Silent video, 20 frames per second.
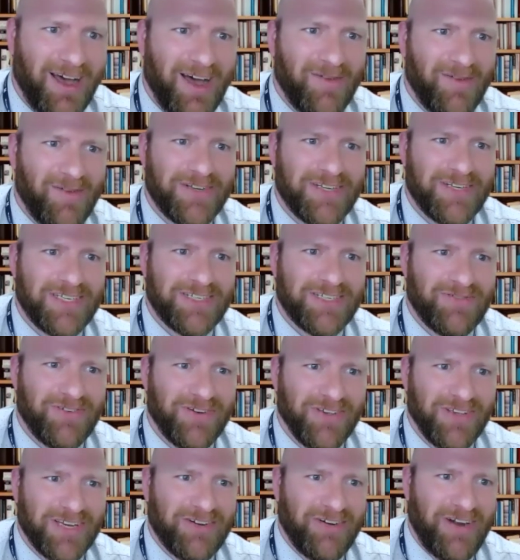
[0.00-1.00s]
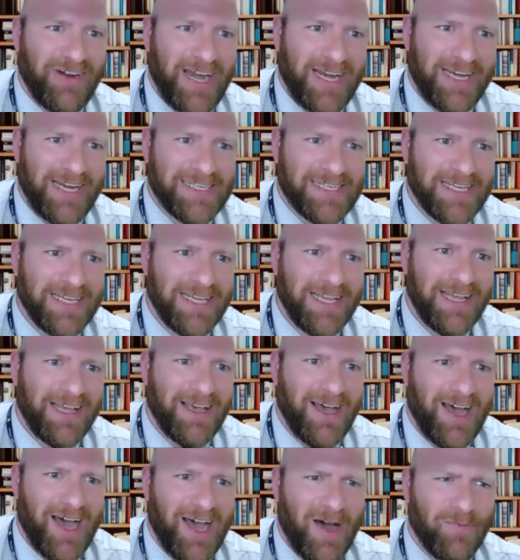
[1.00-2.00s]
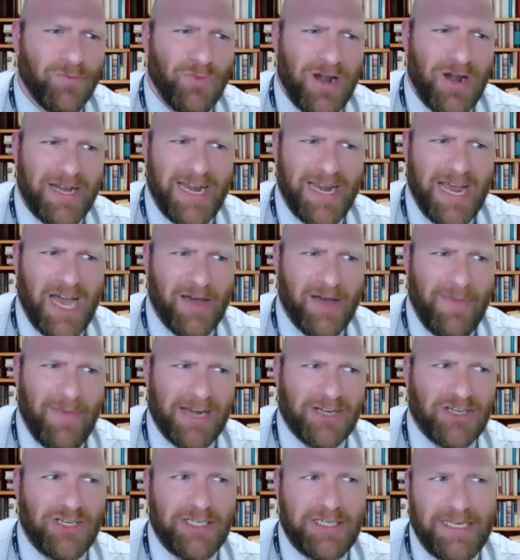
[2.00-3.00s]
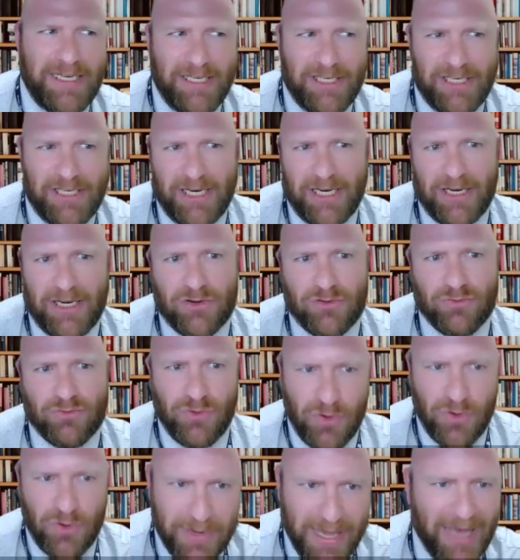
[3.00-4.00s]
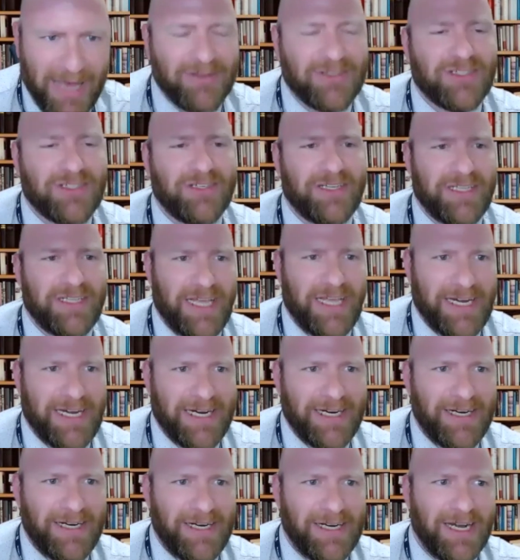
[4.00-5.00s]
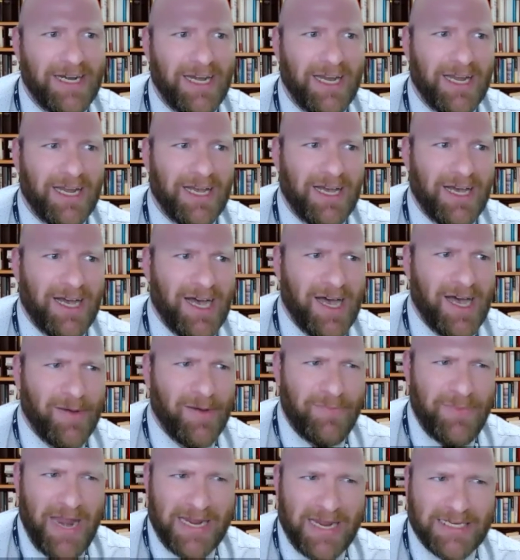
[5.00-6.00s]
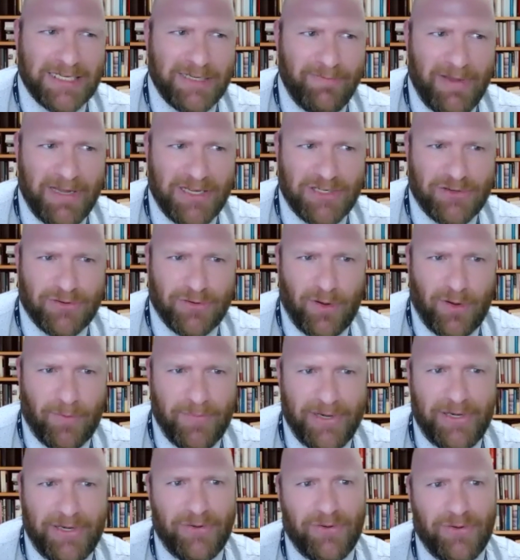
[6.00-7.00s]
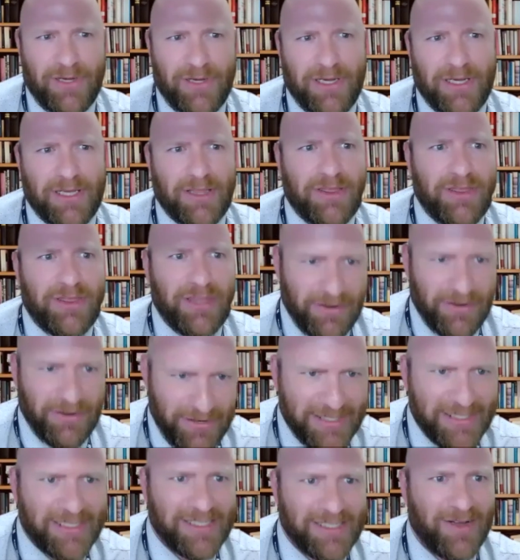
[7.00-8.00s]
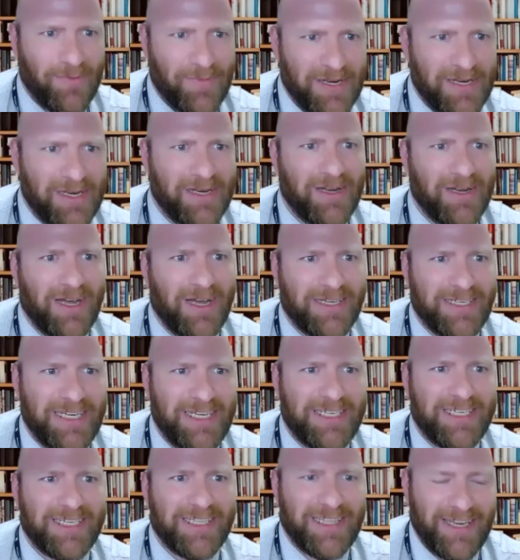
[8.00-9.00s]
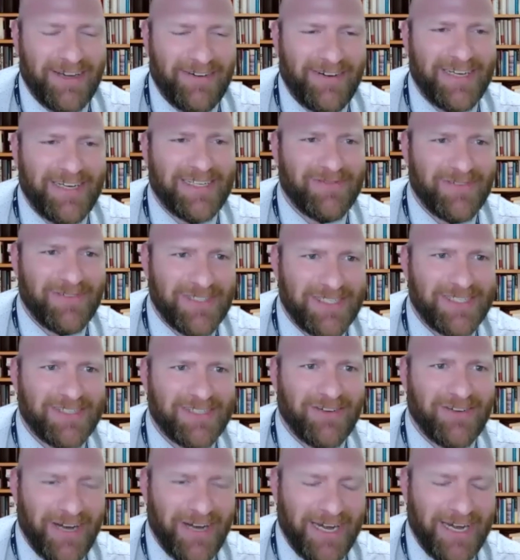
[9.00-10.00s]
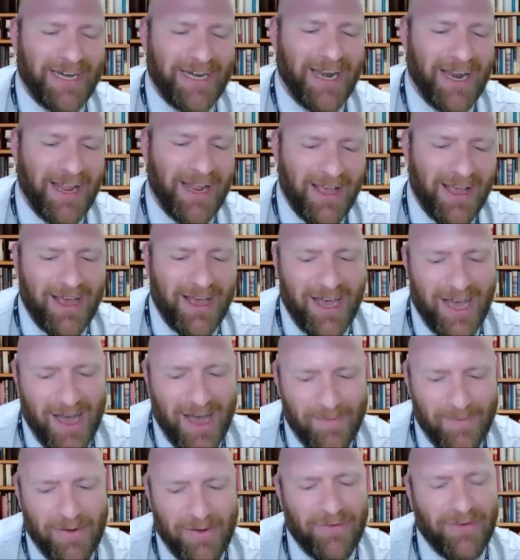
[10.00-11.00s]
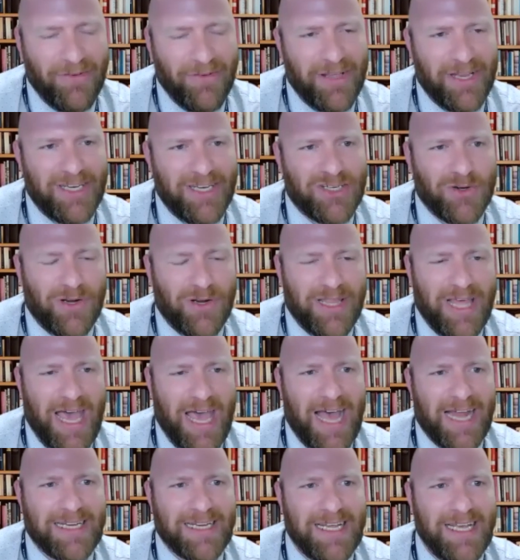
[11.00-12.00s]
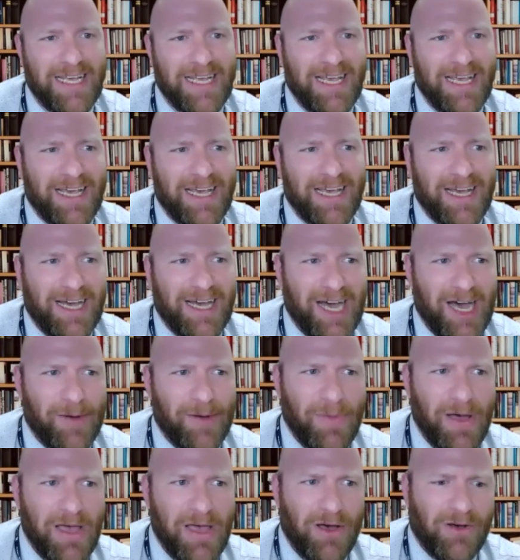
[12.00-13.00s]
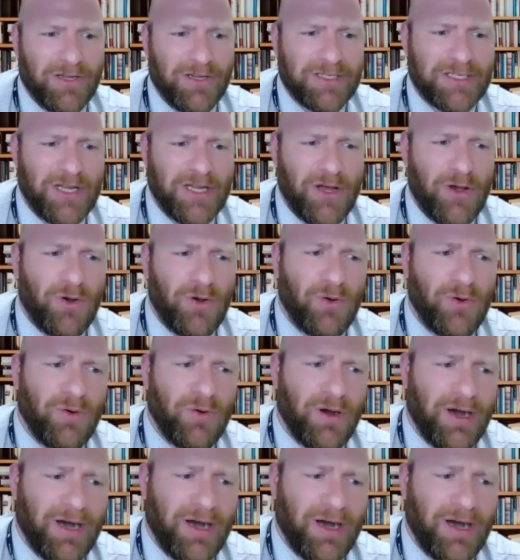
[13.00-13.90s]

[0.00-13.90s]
which is really great. Right now, I'm actually teaching group counseling there. Next semester, I'll be doing theories. I'll be teaching theories, which is great. I really enjoy that. I also